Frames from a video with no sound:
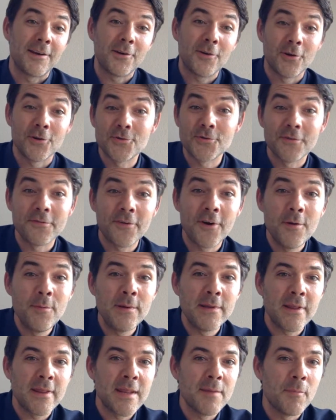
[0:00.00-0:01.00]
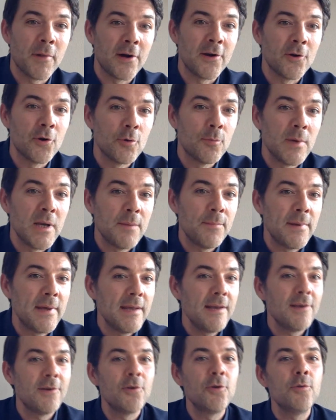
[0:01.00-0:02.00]
claustrophobic than they might normally
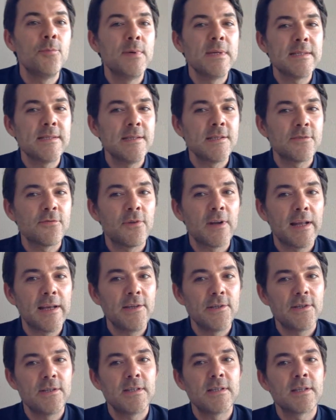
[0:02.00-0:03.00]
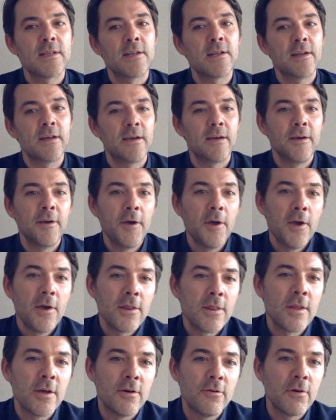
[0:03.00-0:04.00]
be, new business relations that
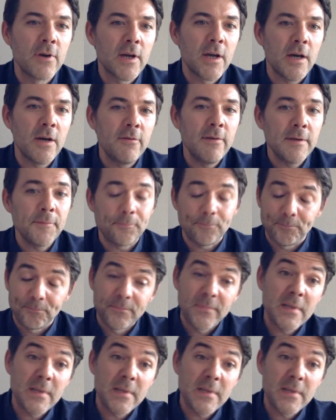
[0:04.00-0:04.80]
are occurring.